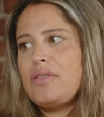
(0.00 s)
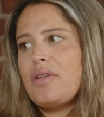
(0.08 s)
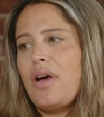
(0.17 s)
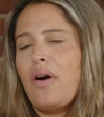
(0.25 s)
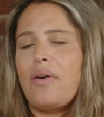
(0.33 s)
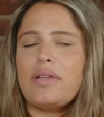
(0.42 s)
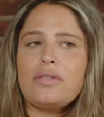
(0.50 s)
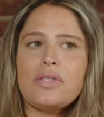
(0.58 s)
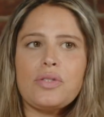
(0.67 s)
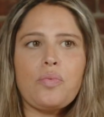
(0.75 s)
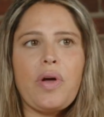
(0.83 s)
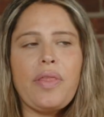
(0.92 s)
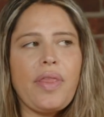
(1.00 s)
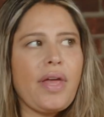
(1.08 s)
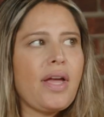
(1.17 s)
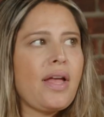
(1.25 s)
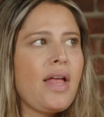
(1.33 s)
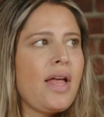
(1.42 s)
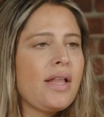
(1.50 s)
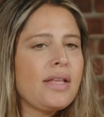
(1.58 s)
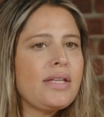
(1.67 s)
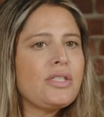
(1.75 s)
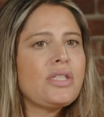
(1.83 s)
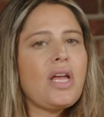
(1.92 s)
So it's just one thing
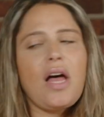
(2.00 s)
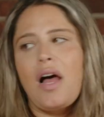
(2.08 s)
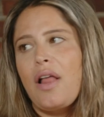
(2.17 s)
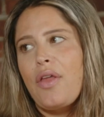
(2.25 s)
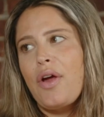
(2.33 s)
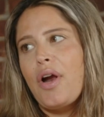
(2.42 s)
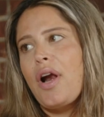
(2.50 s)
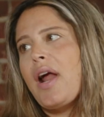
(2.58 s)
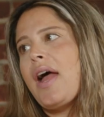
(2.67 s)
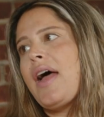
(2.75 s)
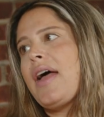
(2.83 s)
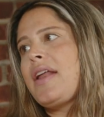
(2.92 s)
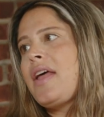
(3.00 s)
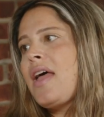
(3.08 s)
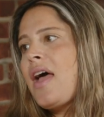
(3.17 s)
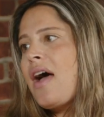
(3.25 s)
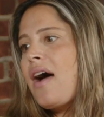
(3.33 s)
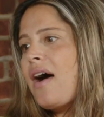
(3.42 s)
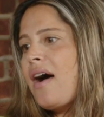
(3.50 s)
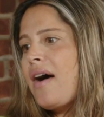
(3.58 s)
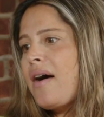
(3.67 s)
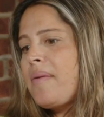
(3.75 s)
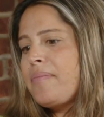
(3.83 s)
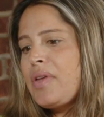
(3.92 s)
leads to the other. And
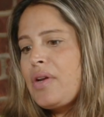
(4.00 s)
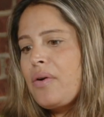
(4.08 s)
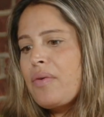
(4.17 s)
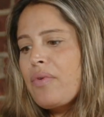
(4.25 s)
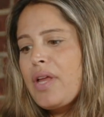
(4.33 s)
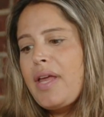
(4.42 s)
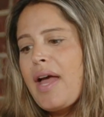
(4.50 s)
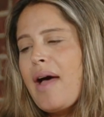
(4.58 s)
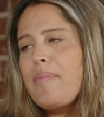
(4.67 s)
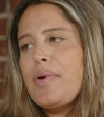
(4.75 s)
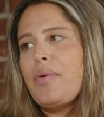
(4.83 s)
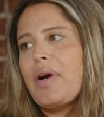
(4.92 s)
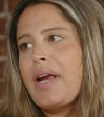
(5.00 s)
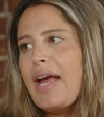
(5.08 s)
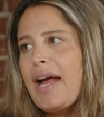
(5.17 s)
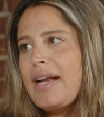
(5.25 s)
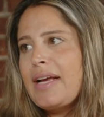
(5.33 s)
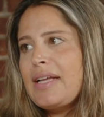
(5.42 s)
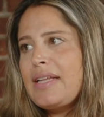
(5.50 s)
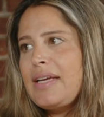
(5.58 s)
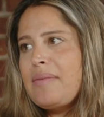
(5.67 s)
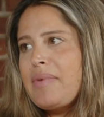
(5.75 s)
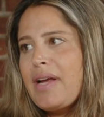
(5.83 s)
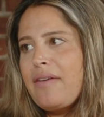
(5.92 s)
it really happened
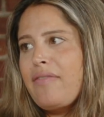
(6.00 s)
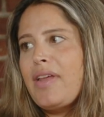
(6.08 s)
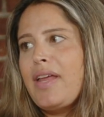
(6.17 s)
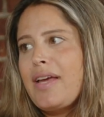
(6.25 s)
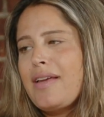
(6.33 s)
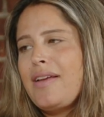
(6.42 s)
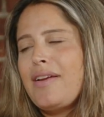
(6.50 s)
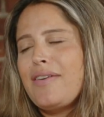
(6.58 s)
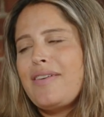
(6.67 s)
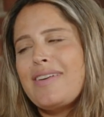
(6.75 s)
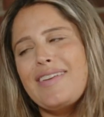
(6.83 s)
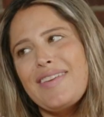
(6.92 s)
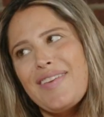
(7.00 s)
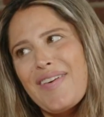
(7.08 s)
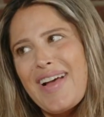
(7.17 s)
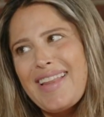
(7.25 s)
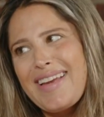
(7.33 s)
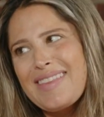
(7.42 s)
organically, but I feel like, I like